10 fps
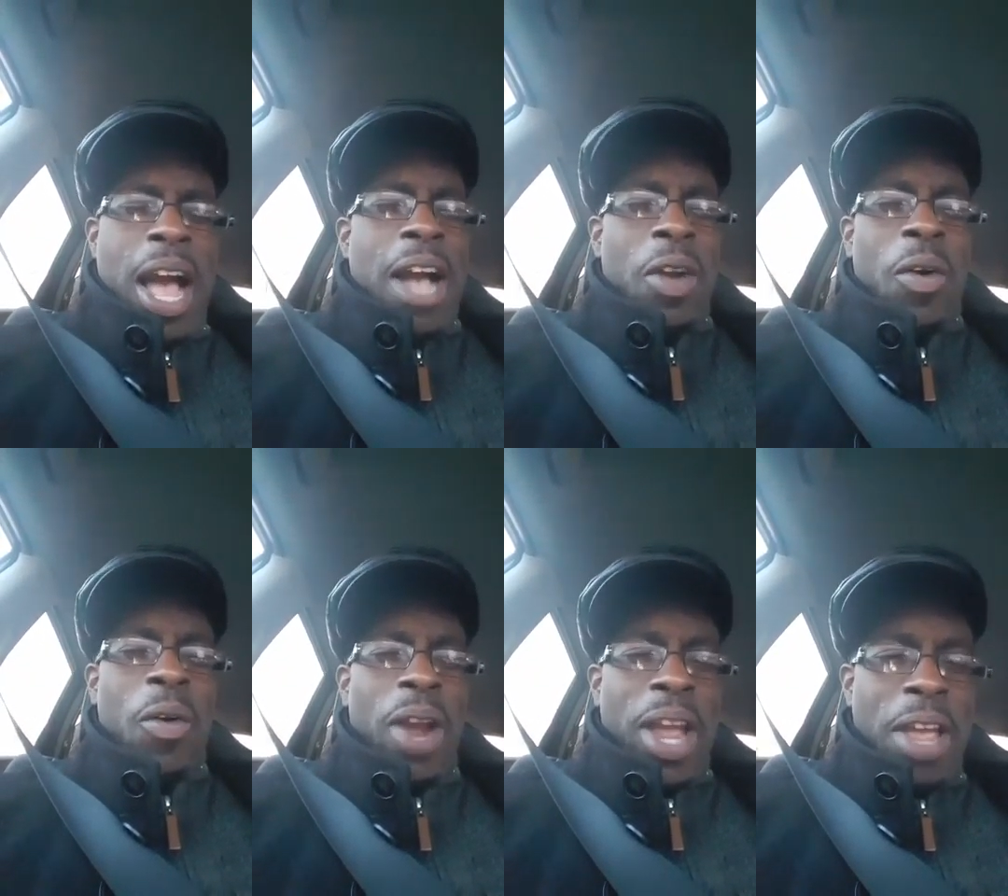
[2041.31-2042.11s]
I
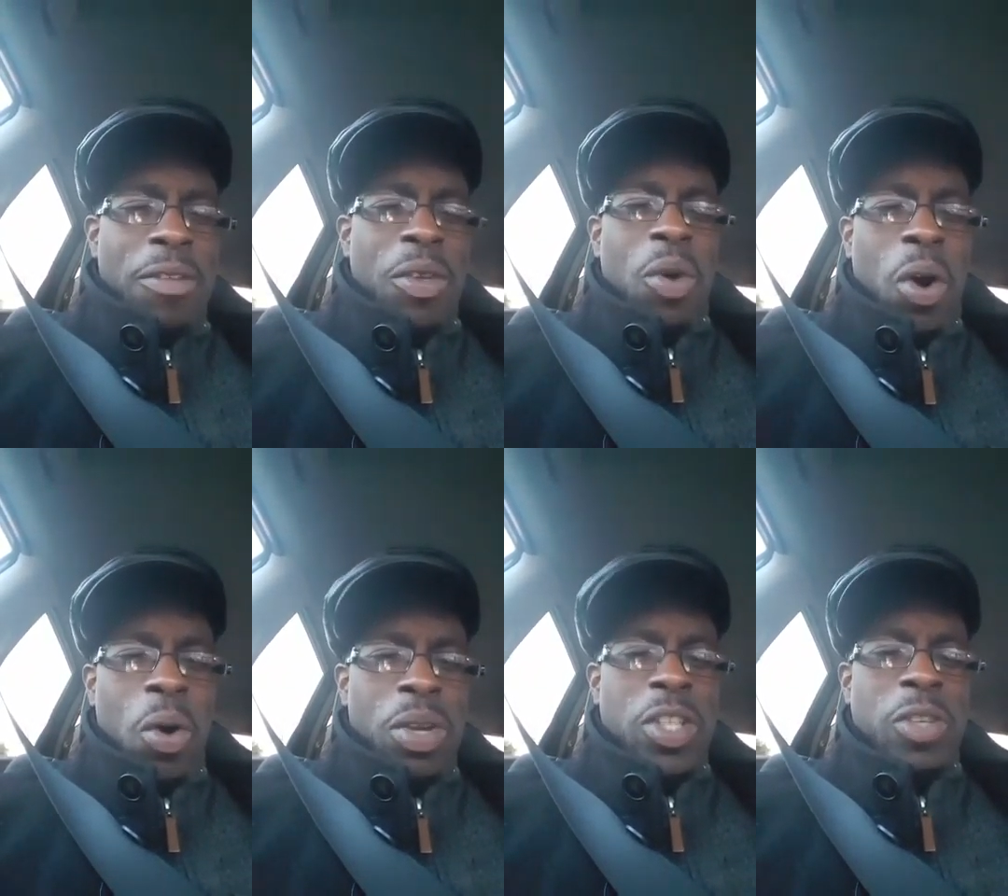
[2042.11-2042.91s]
crave you,
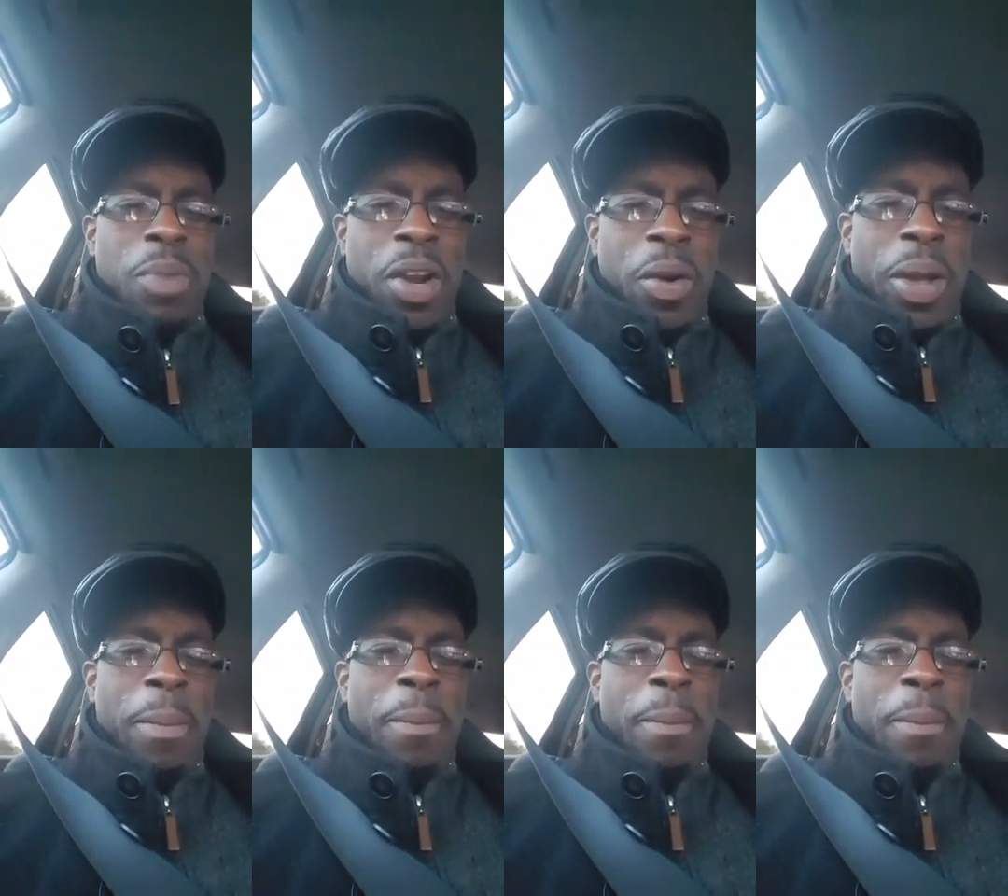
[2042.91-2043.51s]
Holy Spirit.